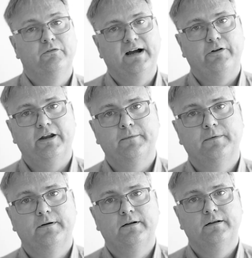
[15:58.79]
move out here,
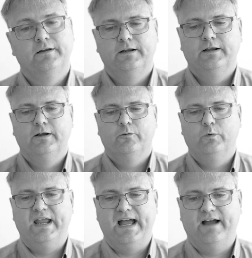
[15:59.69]

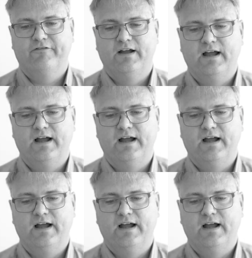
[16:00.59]
we have